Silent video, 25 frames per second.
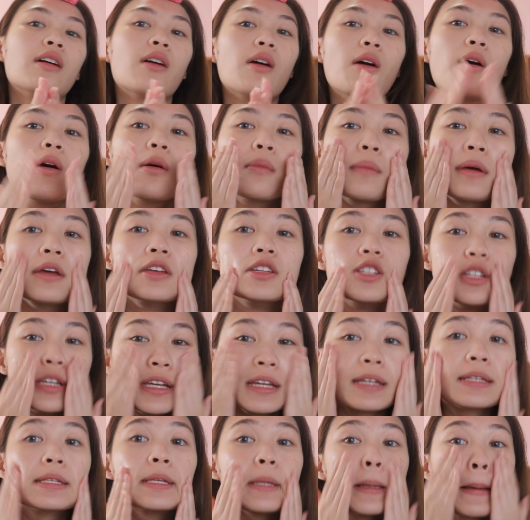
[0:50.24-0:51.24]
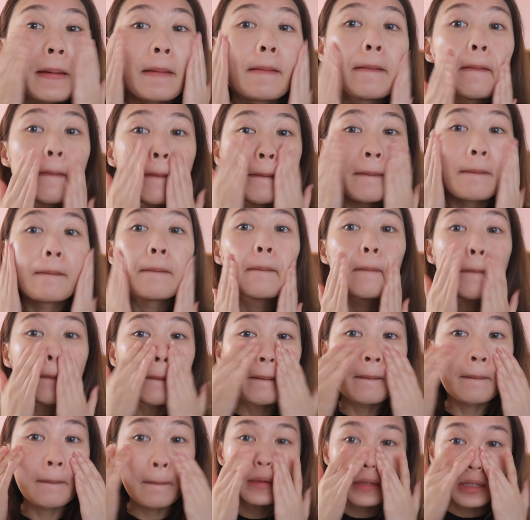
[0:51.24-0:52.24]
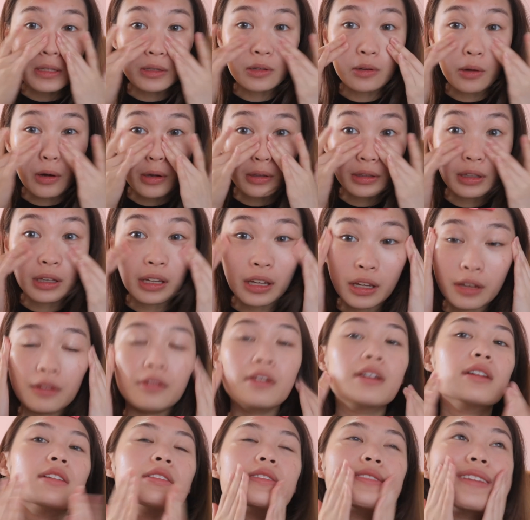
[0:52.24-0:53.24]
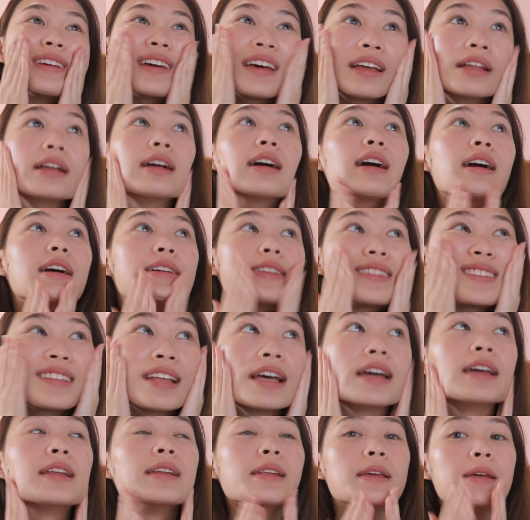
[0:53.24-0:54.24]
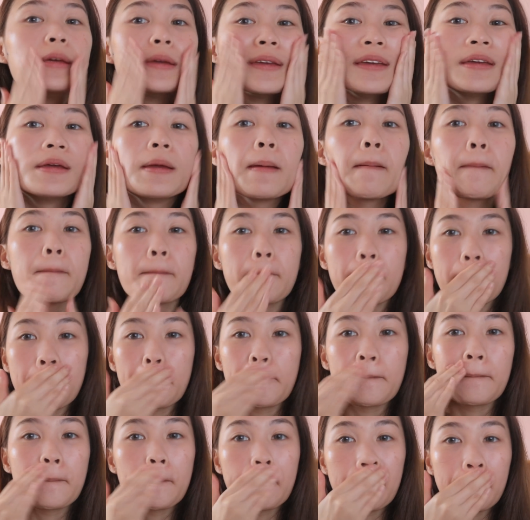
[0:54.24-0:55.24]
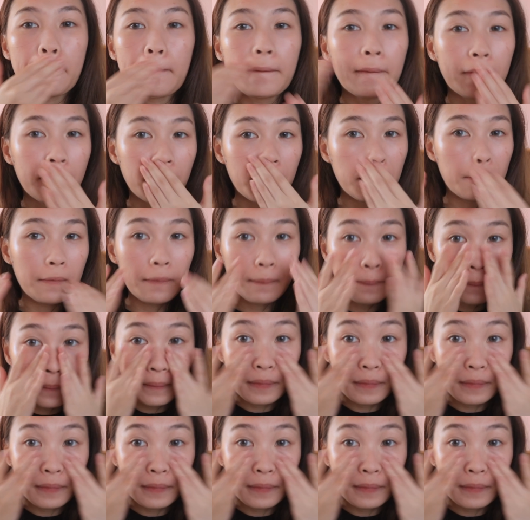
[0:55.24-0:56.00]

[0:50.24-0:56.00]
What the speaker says: on my cheeks, so on the areas that are slightly, you know,